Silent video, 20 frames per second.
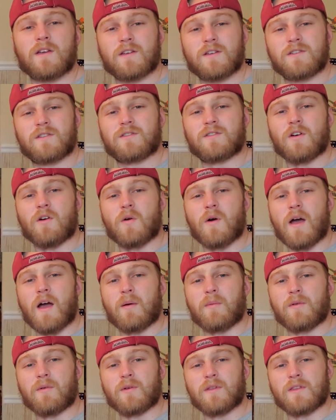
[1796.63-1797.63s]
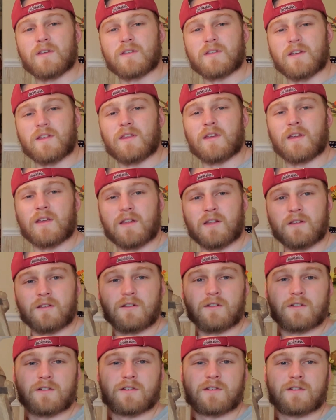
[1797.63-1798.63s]
so happy with this. I think it
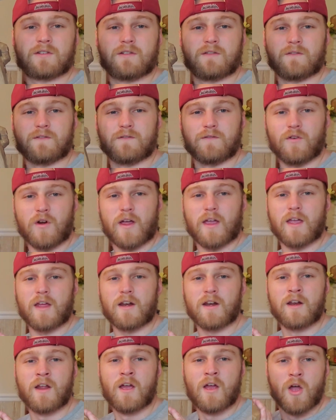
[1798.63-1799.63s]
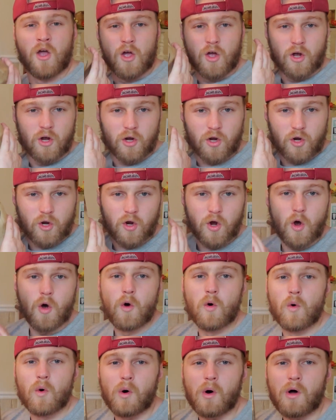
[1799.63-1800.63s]
looks freaking
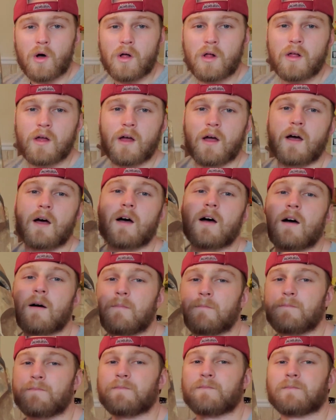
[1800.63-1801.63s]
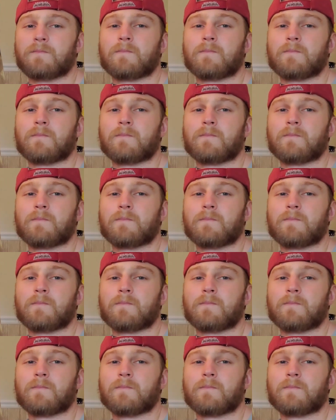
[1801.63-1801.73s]
cool. Um,